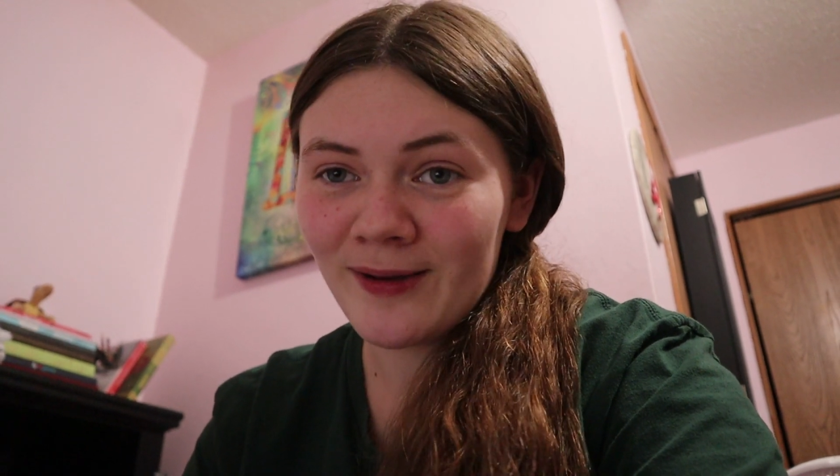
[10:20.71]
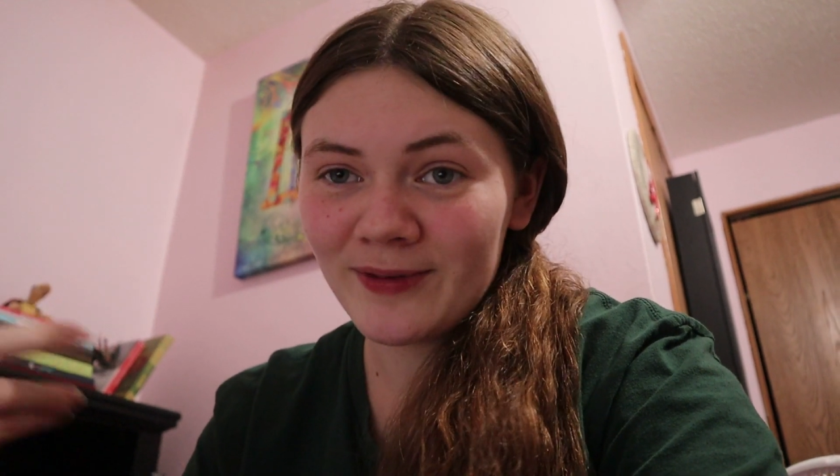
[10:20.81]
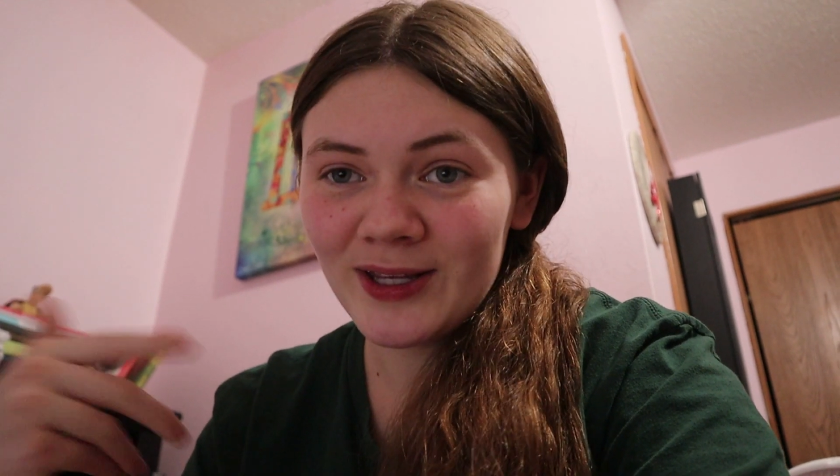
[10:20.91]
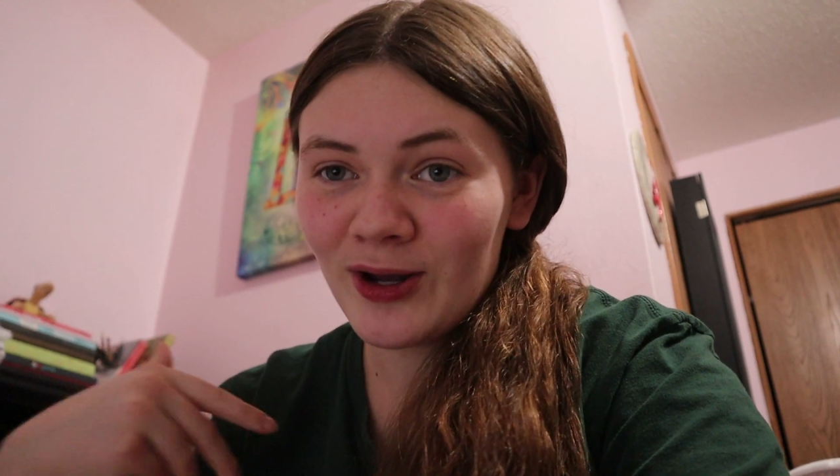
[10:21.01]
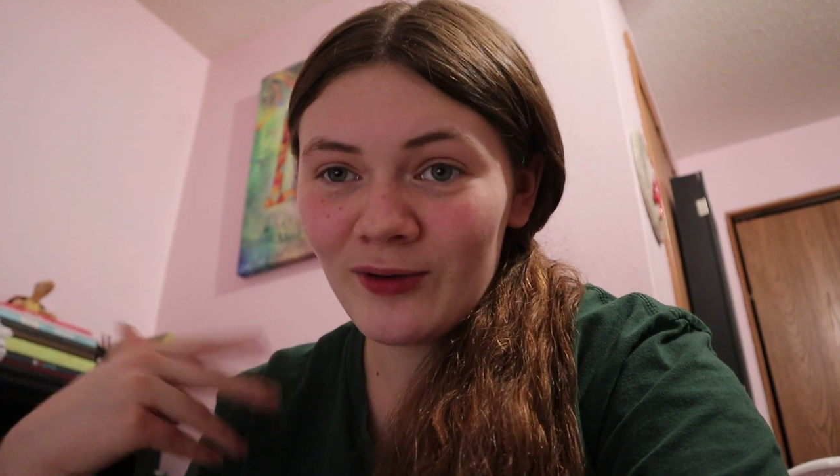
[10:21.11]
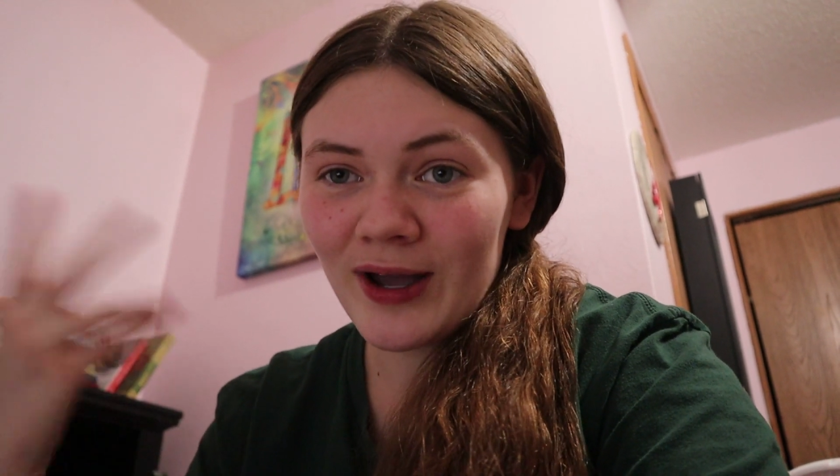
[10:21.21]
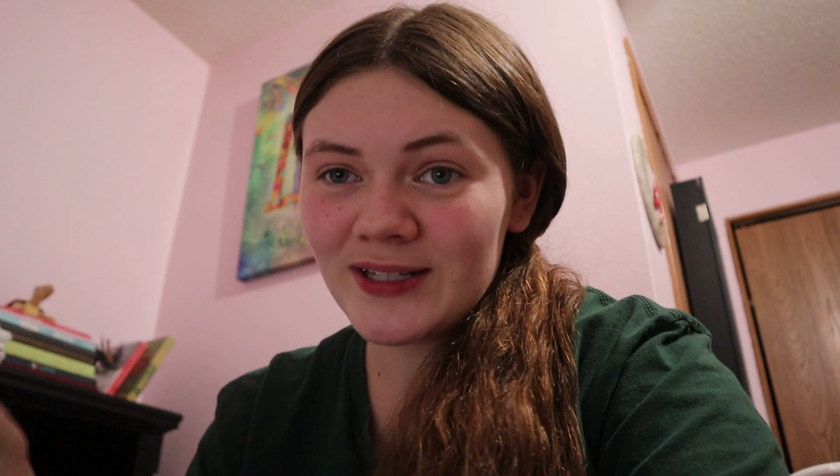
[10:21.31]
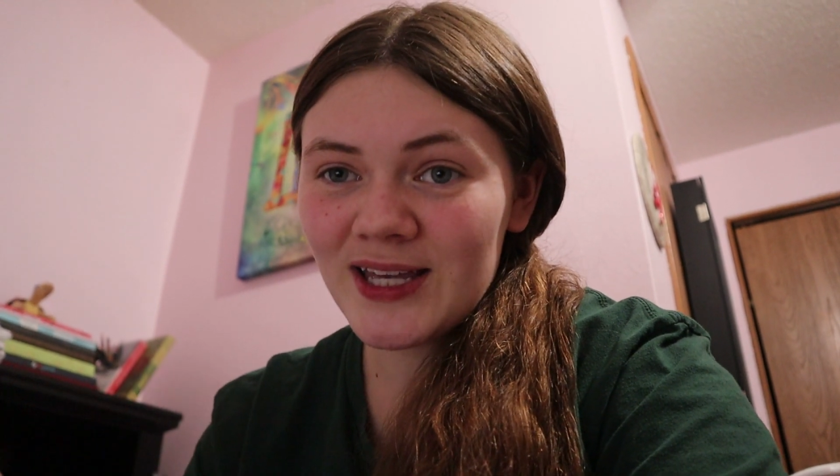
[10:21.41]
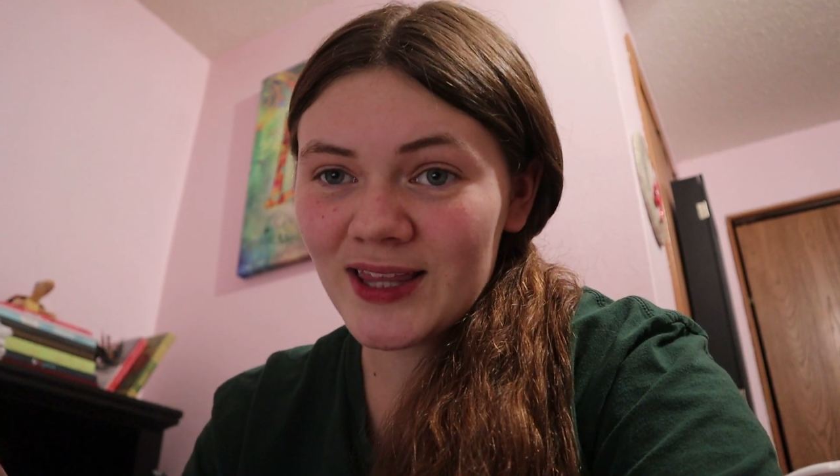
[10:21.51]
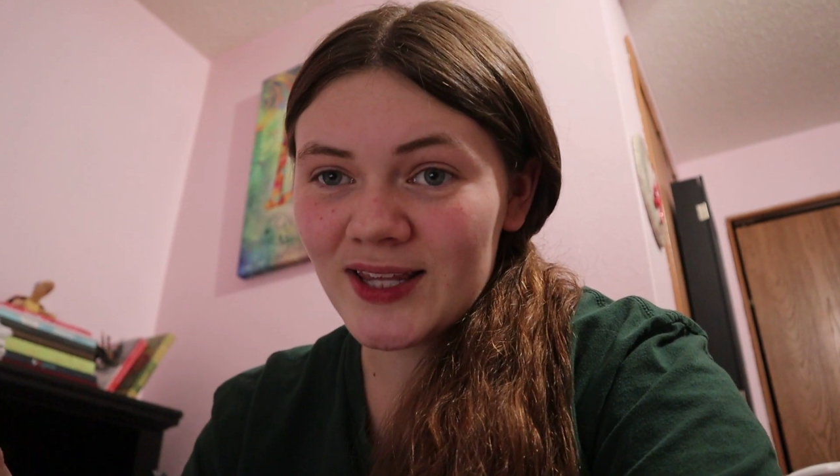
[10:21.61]

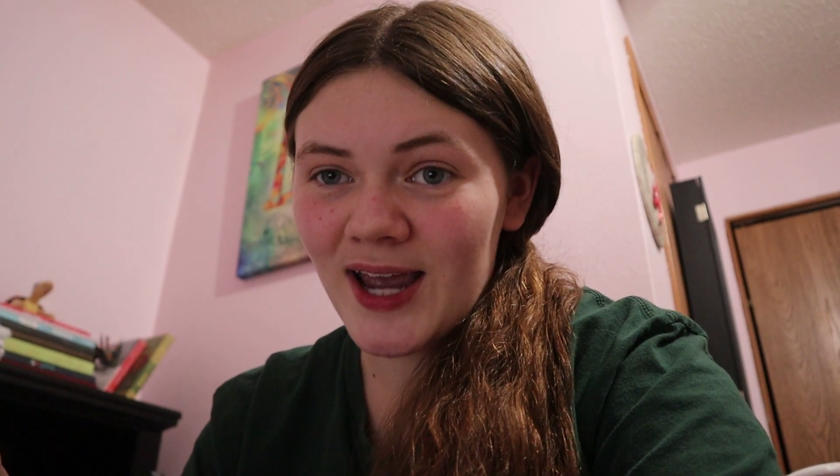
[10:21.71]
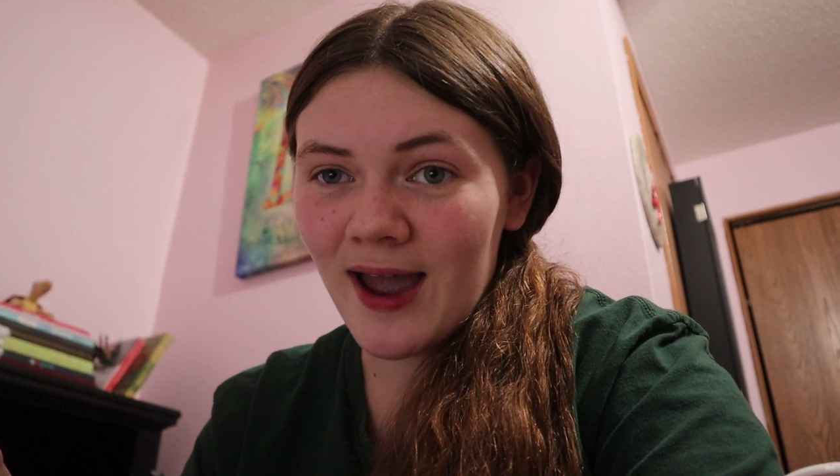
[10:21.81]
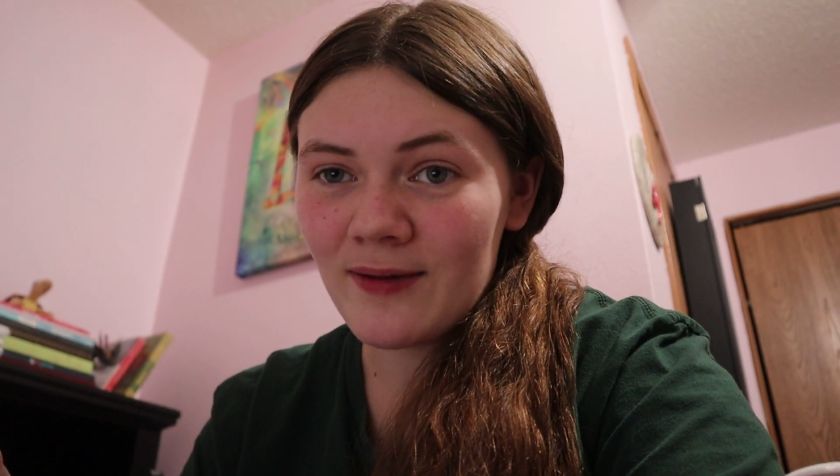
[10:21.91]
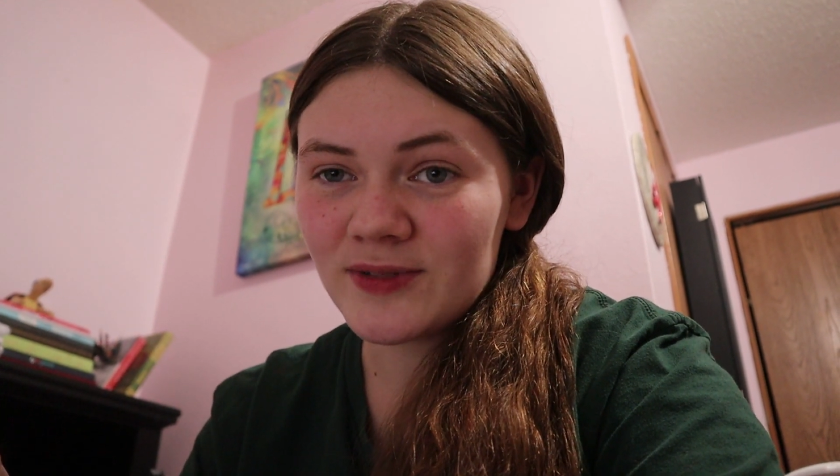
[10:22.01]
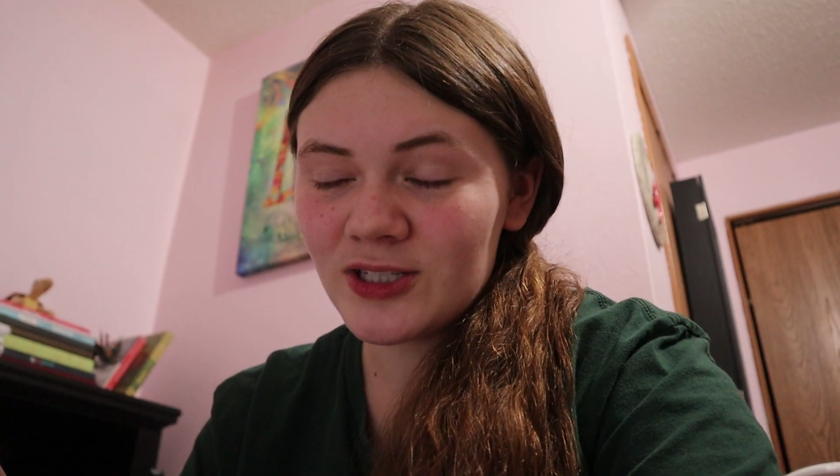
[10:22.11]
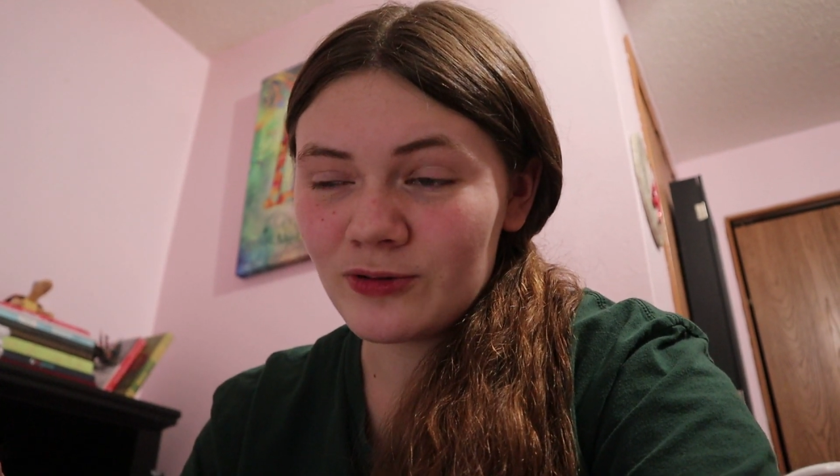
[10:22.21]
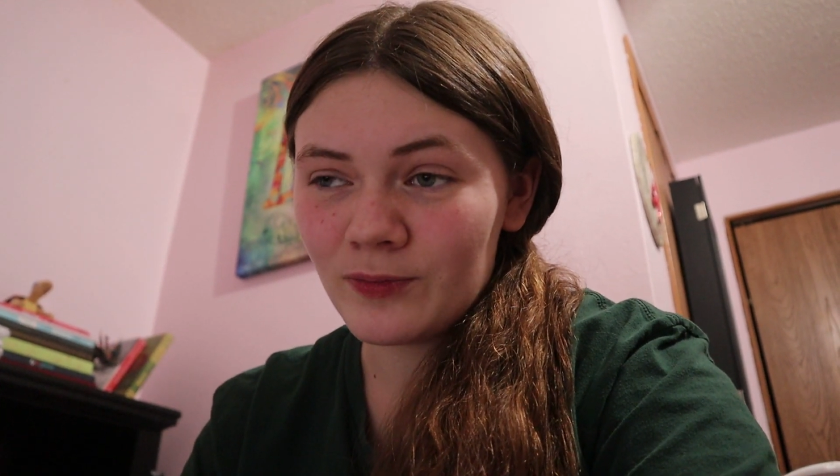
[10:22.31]
I take the time to